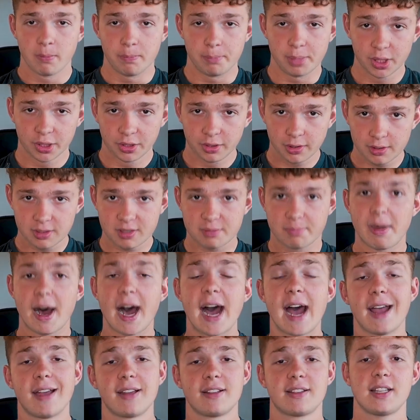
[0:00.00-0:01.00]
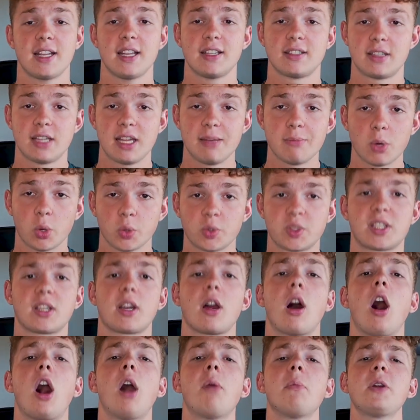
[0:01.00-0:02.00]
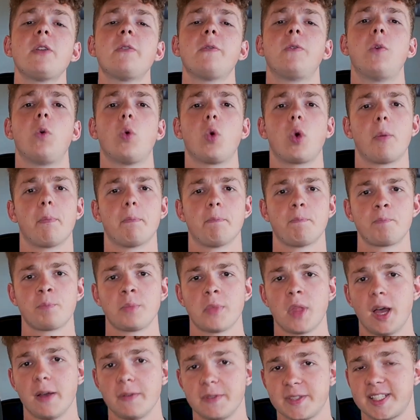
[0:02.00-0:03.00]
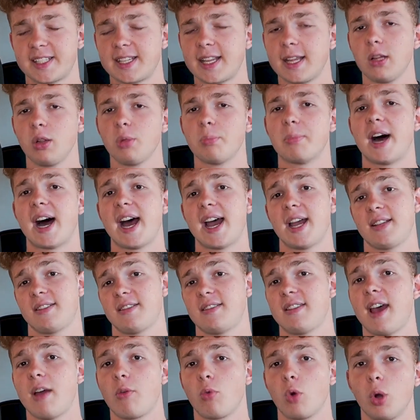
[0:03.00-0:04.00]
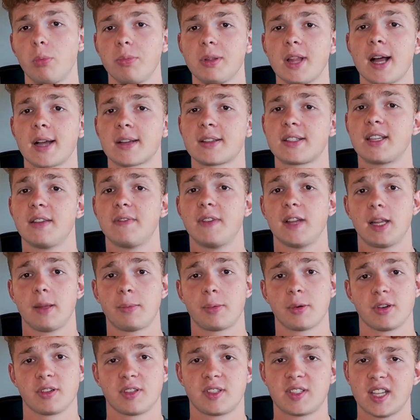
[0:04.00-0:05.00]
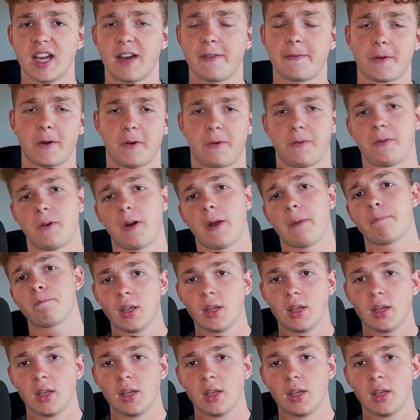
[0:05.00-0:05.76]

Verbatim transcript: Builder's bias is the most common form of skill bias that Roblox developers suffer from.